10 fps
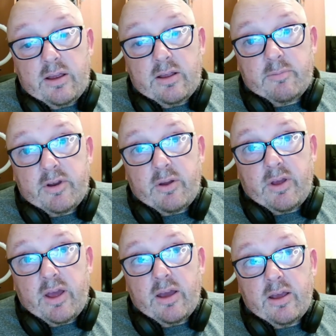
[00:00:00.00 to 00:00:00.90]
it's been
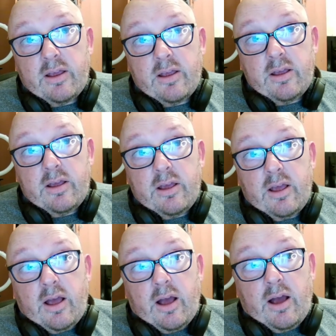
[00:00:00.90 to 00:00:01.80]
okay.
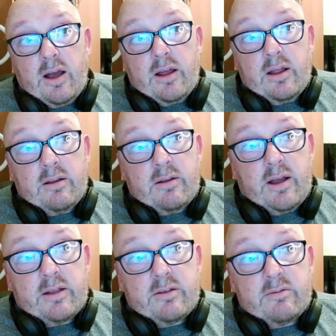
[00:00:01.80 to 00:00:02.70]

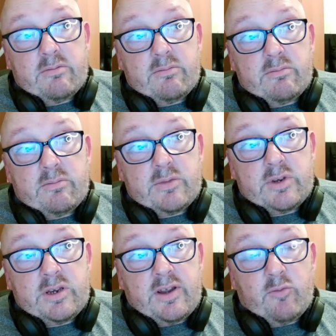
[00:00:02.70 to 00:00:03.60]
I
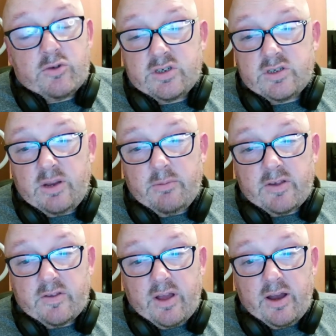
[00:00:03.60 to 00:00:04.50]
didn't have much sleep
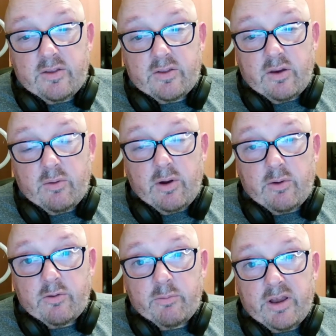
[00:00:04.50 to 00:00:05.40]
last night, so I was a bit